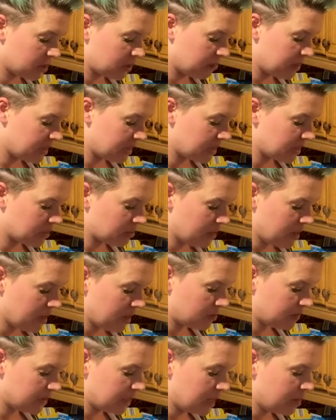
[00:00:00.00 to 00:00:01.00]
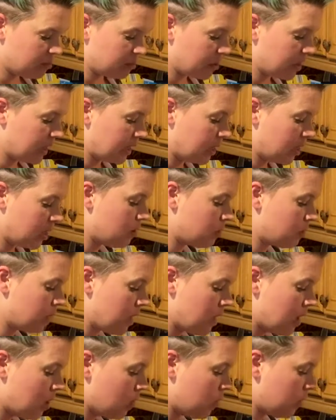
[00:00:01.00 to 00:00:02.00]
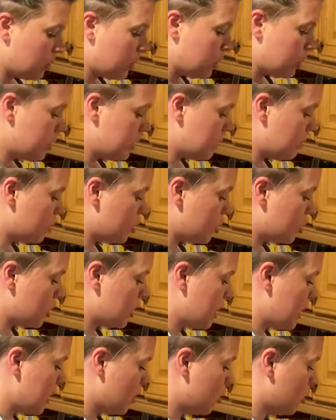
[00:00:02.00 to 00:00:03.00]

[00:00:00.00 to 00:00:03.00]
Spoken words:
the bits of tomato started breaking up. What I'm going to do is I'm just going to let